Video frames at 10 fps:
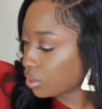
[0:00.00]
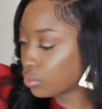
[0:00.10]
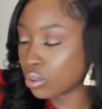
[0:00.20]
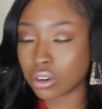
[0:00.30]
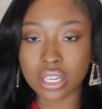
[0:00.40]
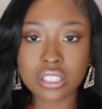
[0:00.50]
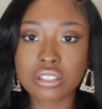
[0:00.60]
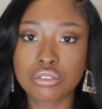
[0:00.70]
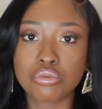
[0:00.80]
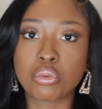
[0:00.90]
of
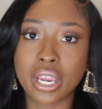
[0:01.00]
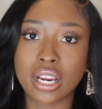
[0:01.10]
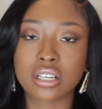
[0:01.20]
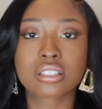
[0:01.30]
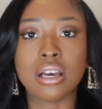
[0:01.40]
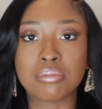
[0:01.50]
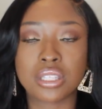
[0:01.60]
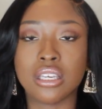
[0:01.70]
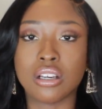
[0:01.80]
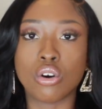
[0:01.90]
course you wear
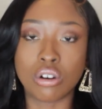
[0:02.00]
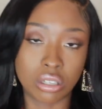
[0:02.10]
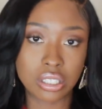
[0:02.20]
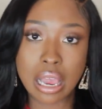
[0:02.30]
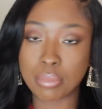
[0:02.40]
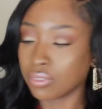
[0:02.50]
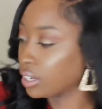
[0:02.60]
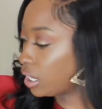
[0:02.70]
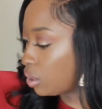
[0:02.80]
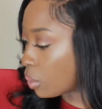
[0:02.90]
something on top of
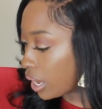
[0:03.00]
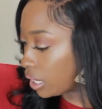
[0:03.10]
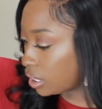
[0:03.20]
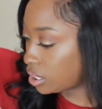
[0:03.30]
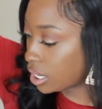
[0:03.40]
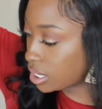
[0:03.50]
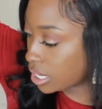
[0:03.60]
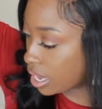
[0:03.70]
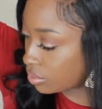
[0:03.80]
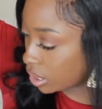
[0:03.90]
it anyway. And it does
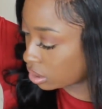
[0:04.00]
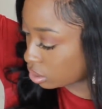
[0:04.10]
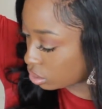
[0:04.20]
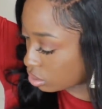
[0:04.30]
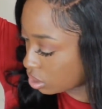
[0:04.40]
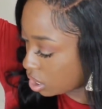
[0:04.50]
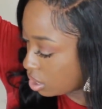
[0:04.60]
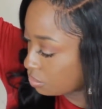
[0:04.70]
have like a little